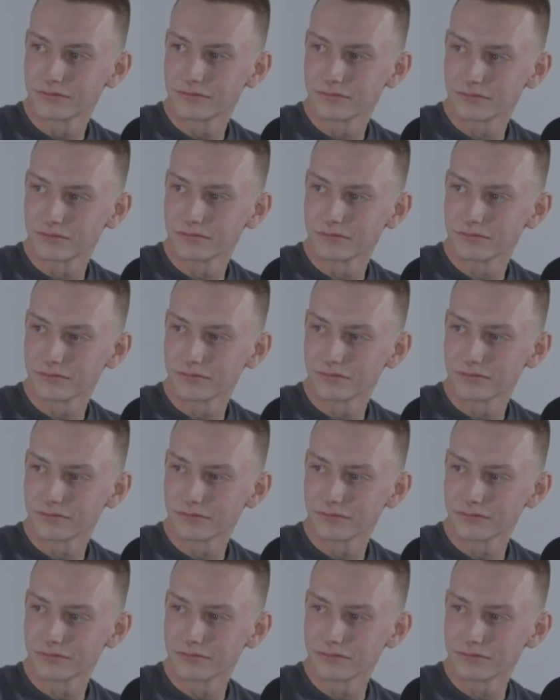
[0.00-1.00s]

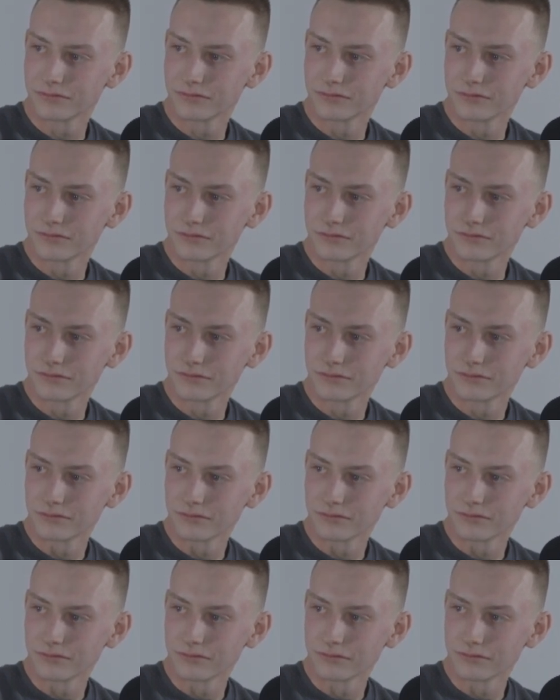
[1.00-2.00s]

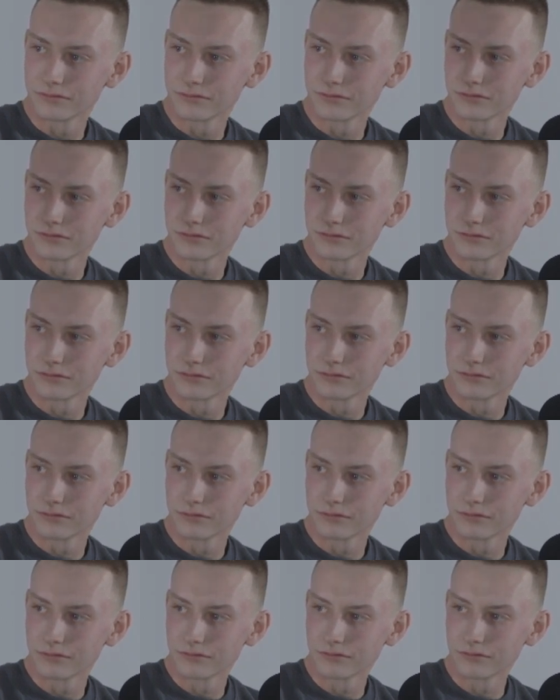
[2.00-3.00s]

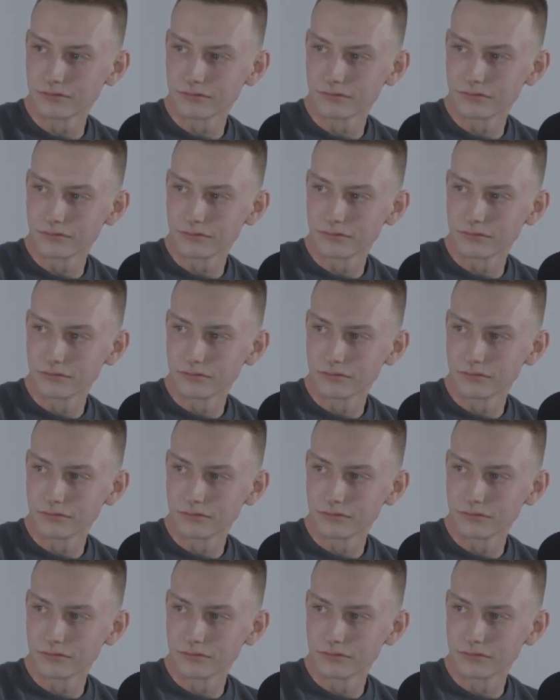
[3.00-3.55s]
No words are spoken by the person on screen.